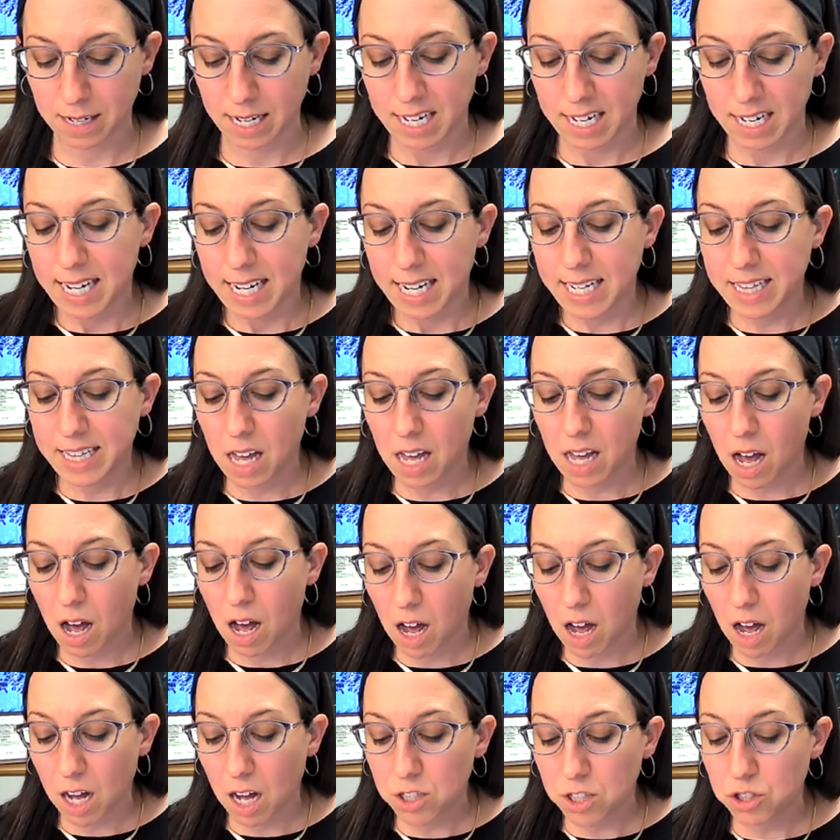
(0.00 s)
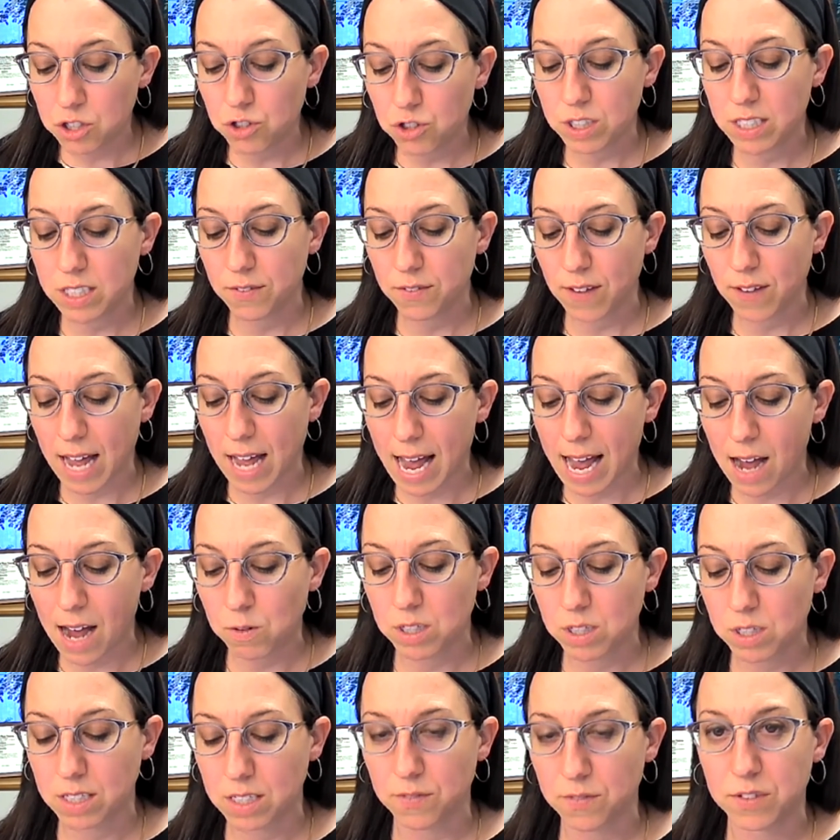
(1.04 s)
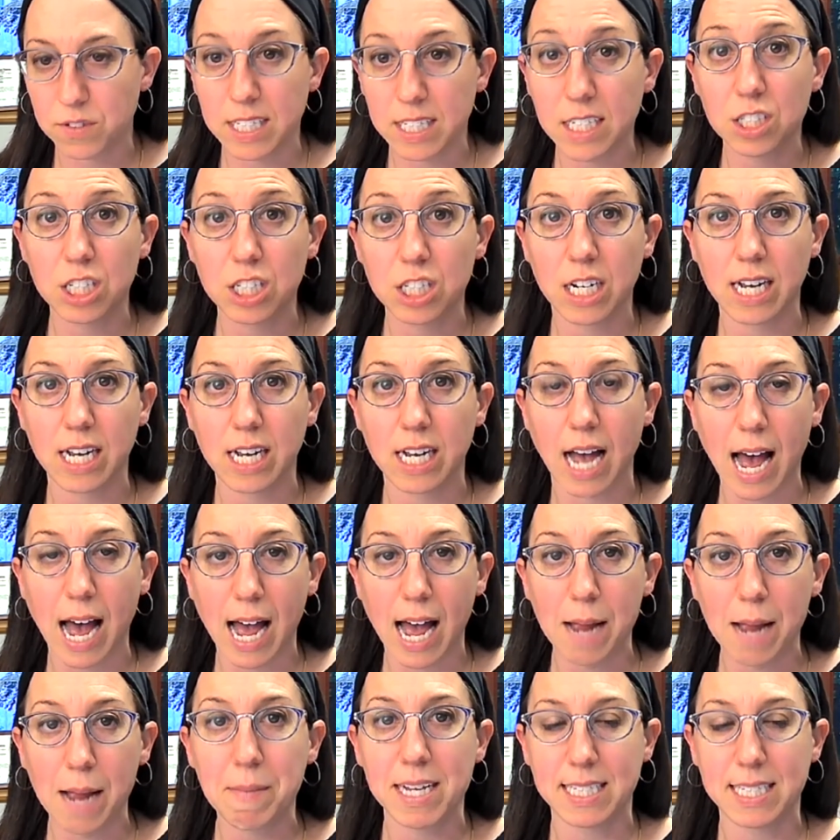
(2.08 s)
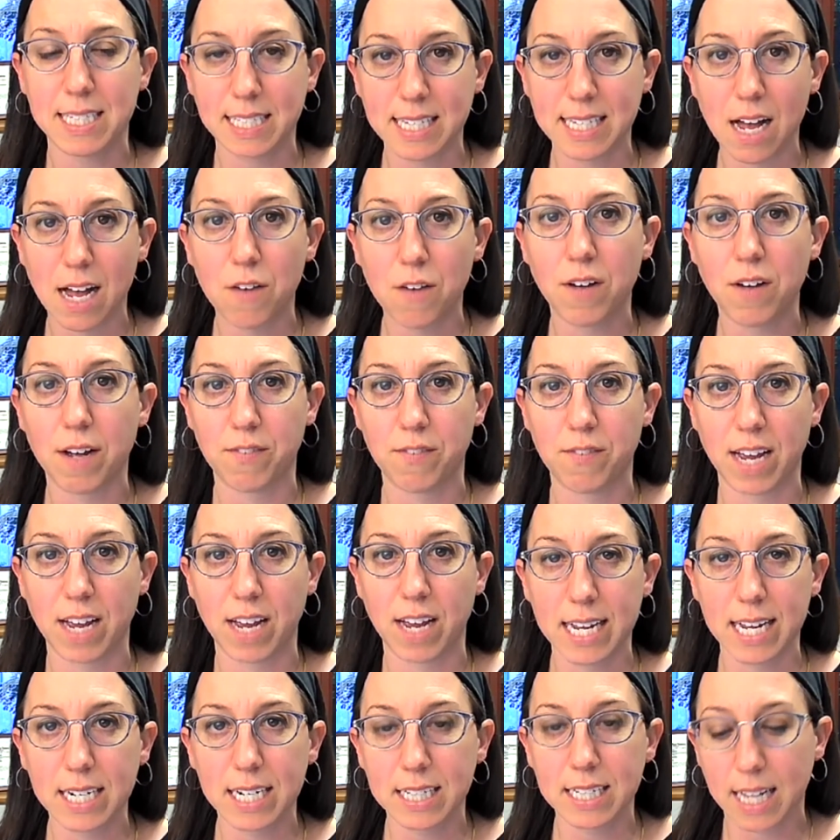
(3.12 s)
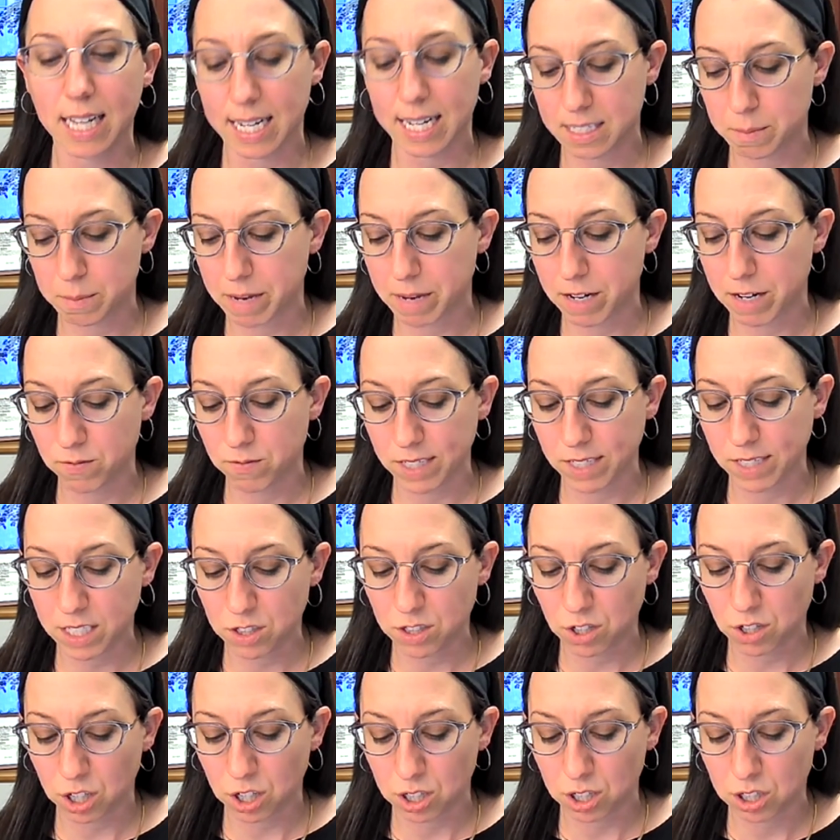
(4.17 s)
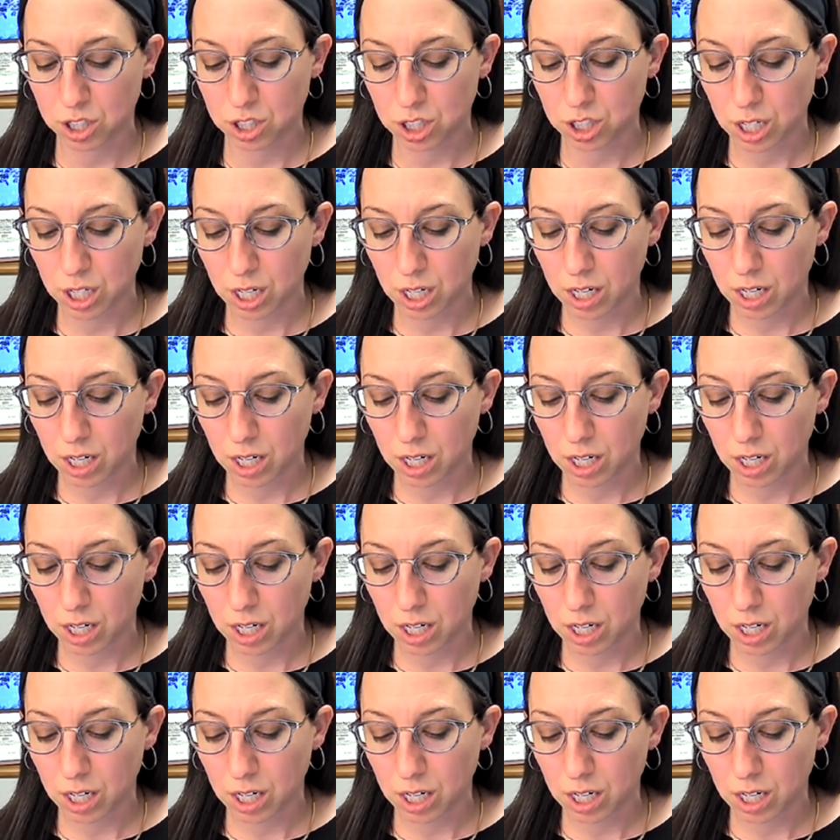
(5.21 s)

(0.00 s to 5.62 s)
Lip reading: In the hundreds of hours of teaching I myself have analyzed in my research,